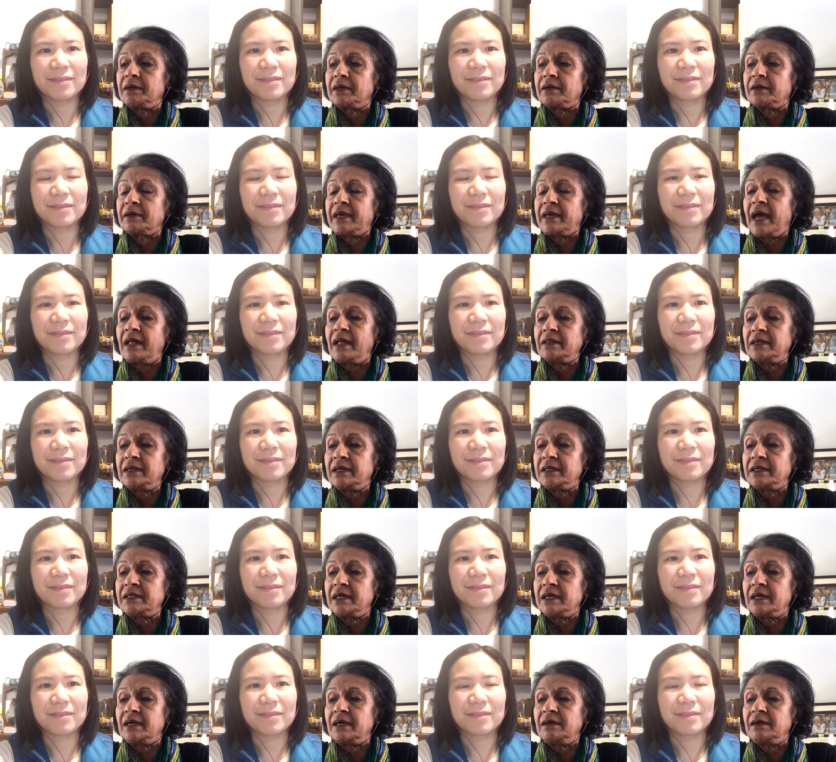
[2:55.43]

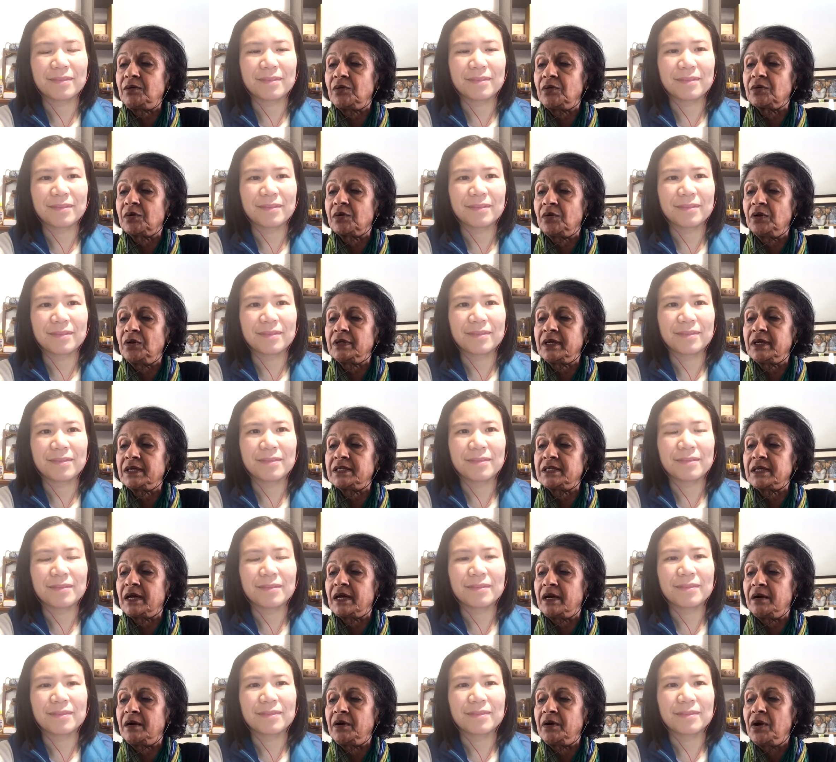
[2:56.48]
Speaker 1: Calcutta or
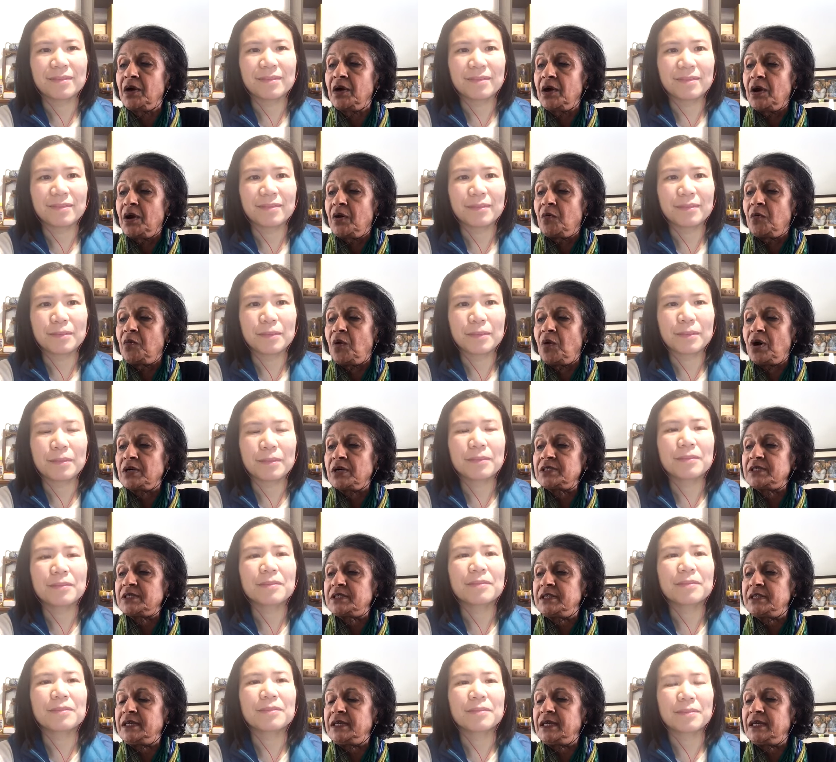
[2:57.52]
Kolkata was
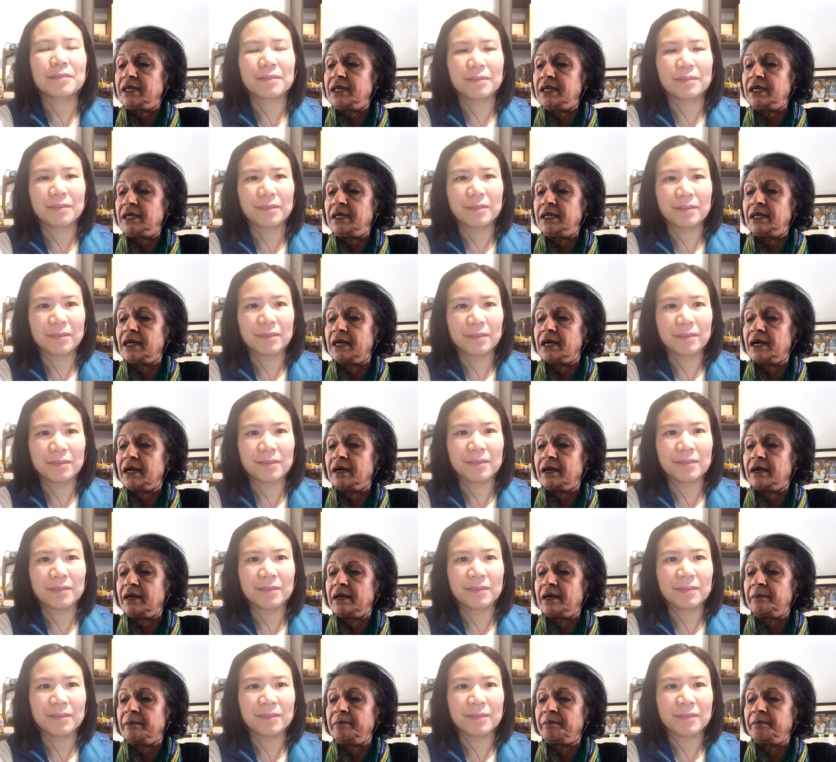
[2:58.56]
the
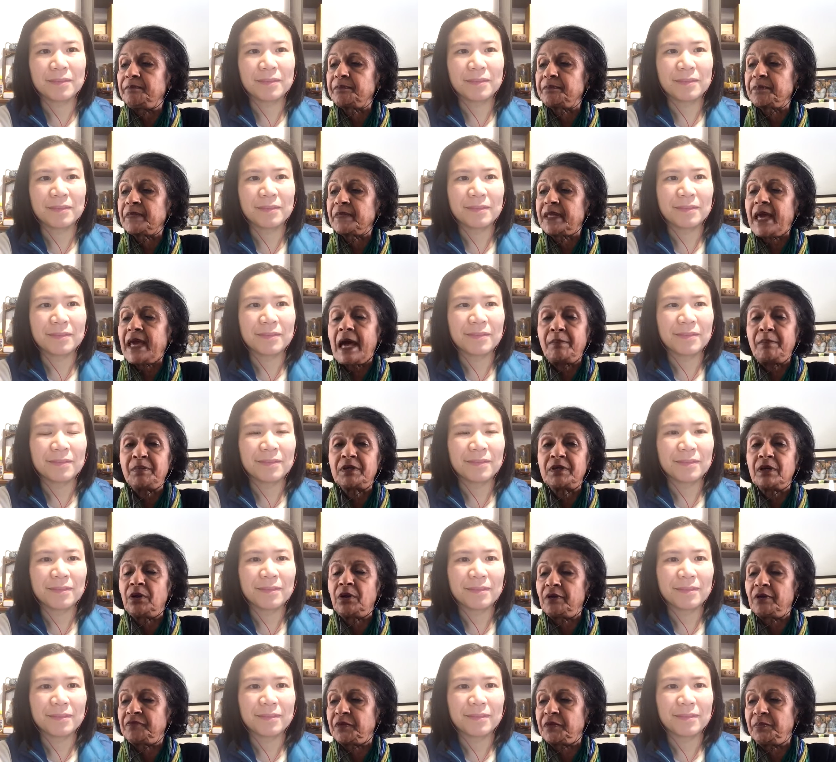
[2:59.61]
capital
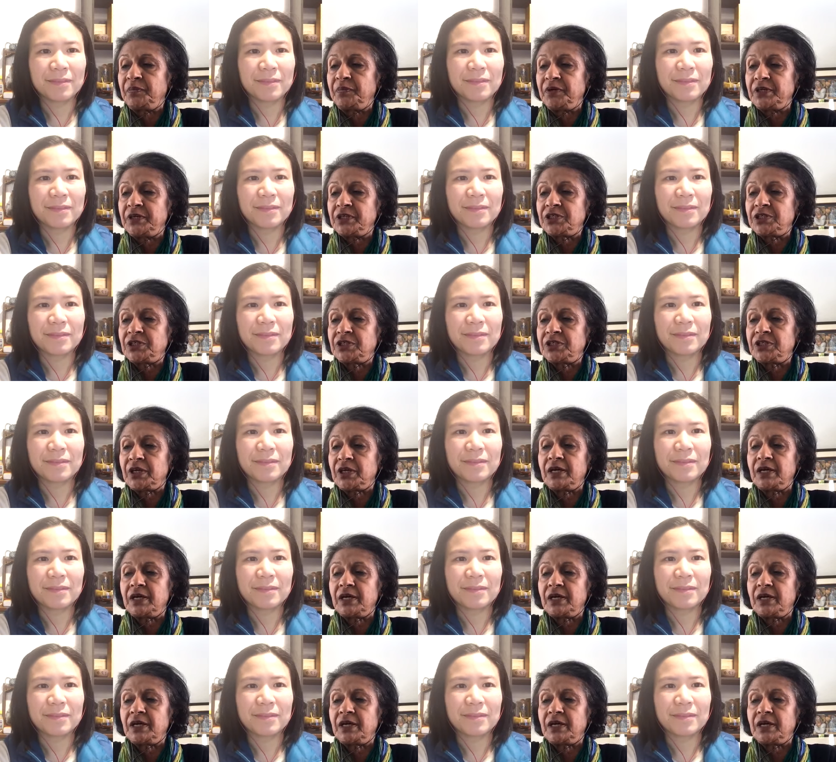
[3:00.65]
of the British